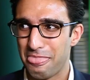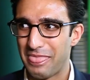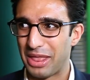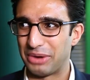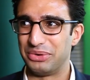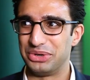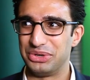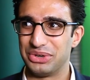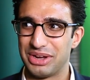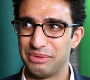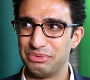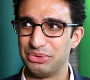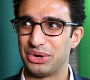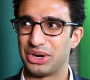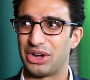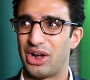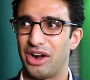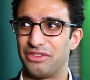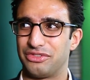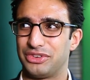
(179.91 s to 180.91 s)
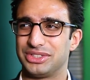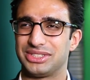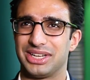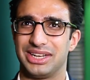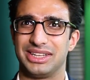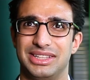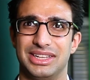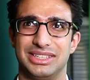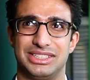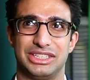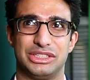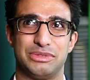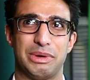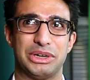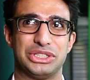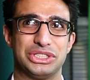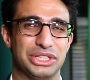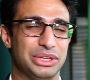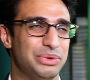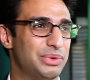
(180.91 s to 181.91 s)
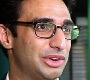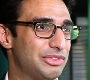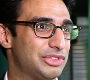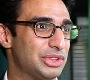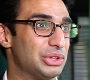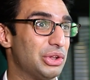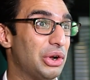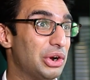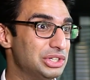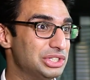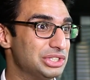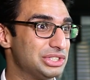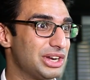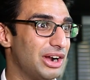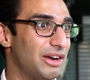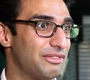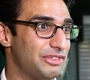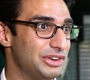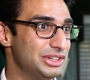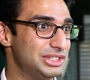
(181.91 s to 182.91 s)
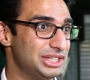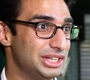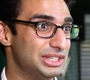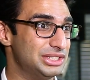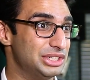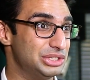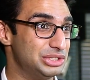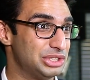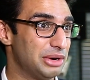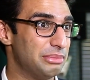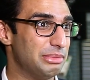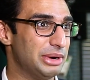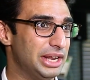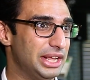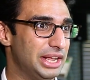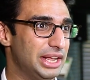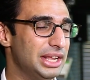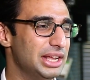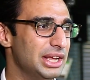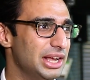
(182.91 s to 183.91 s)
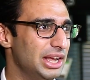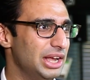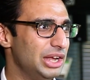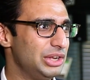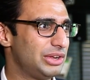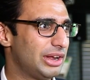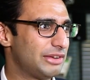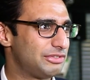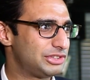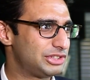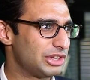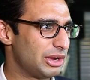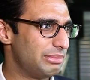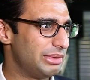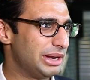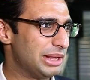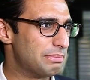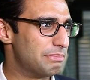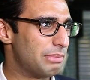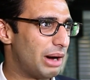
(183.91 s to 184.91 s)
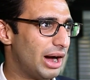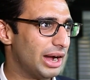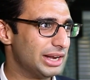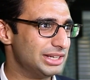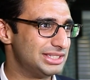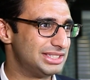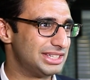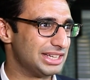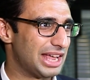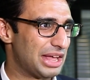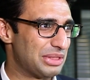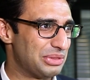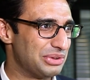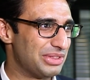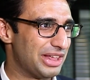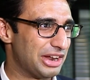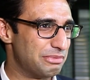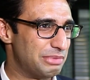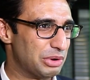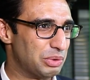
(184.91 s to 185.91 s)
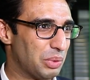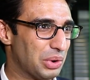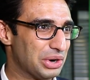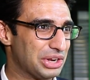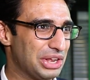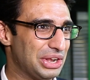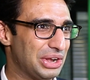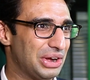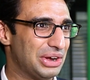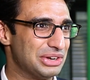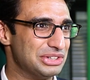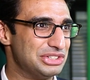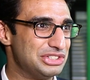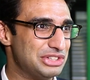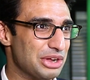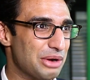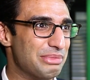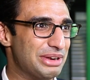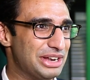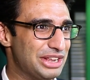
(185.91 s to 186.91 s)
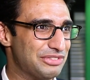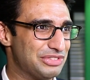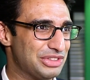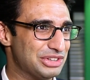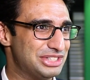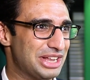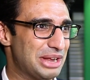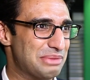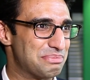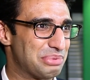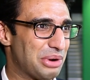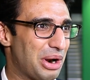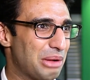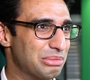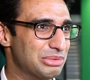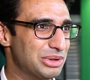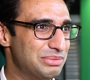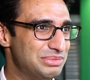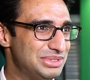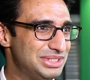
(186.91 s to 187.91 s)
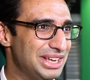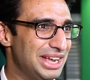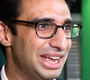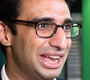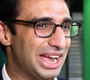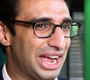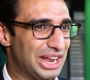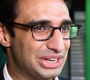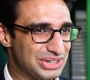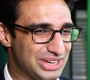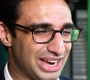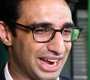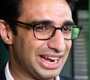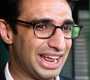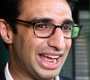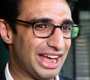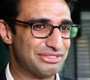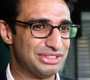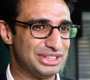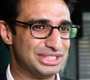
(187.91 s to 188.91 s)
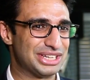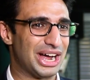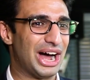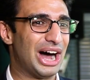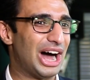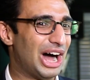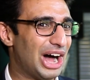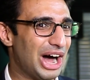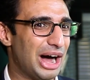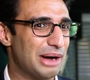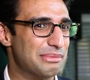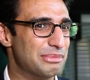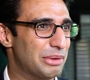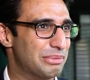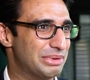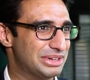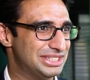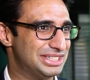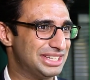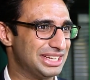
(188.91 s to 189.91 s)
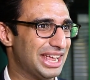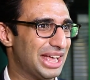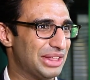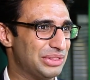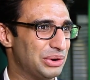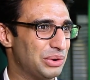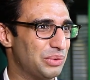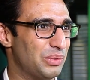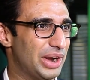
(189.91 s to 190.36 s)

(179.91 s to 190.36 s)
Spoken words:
And when you come to a conference this, especially one of the largest conferences in Germany, you have so many minds together that have been working on so many of the same problems, and you kind of have these aha moments together